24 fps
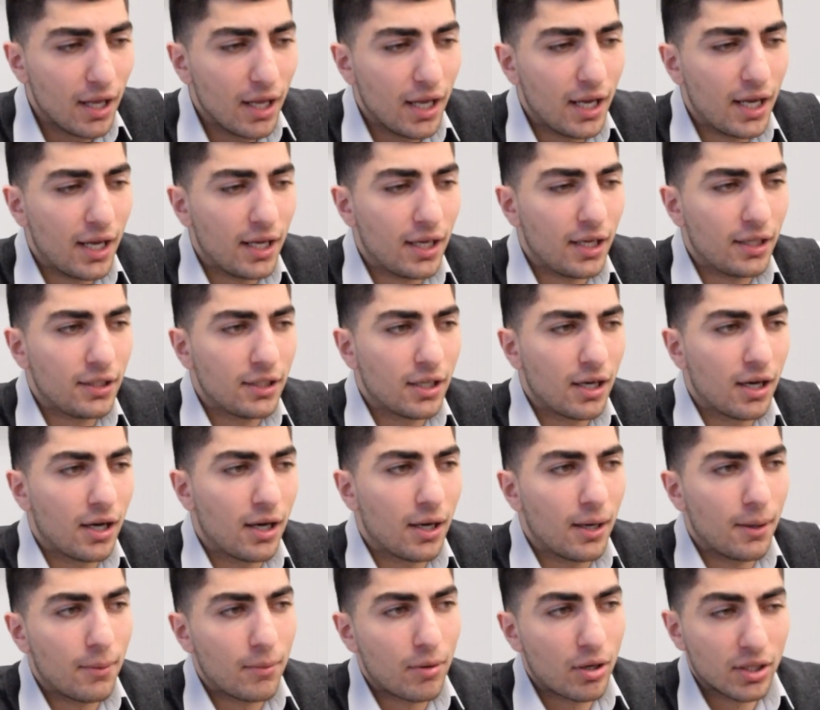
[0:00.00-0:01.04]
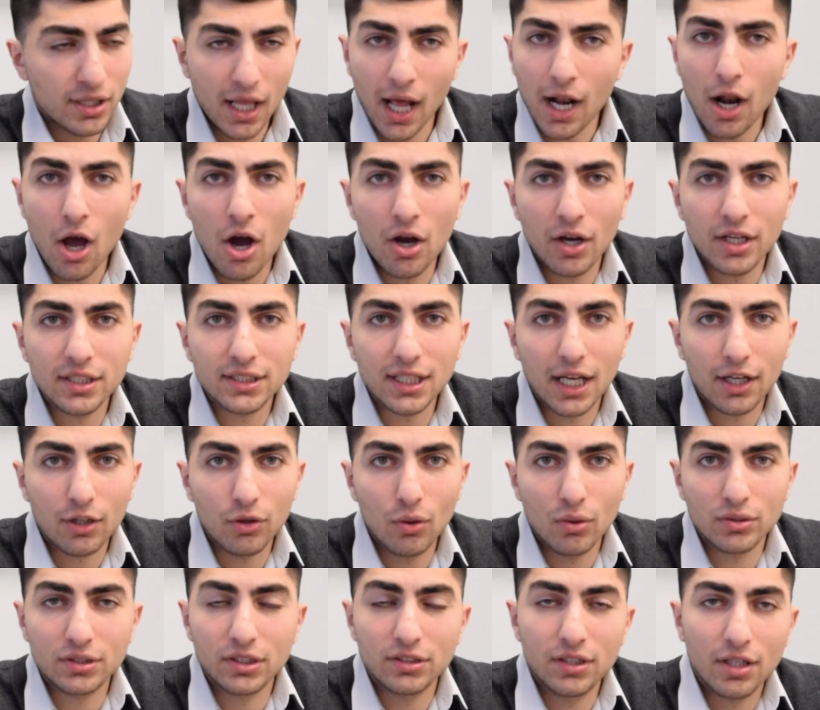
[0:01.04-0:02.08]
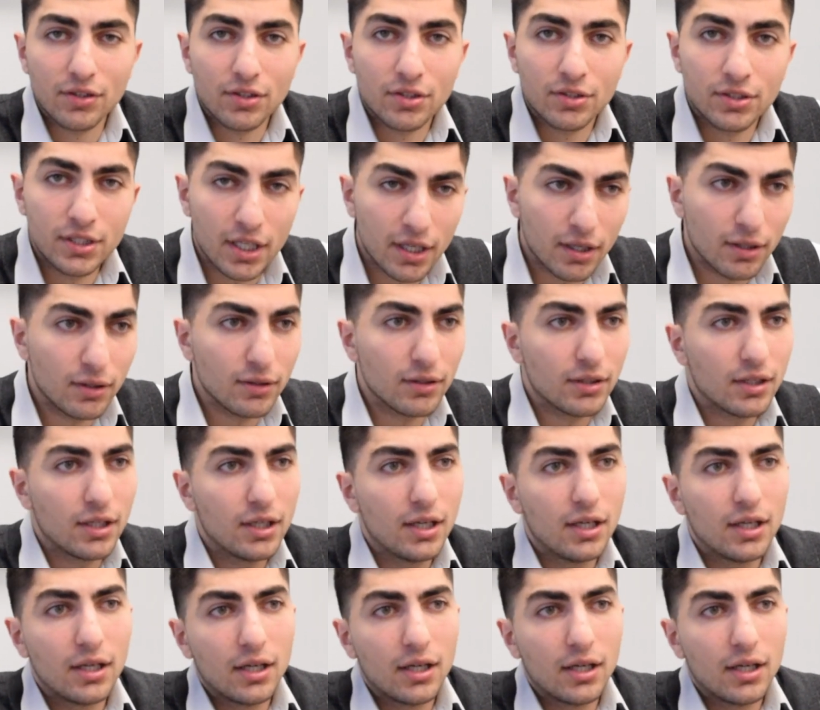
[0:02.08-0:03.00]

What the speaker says: And that August I closed another deal.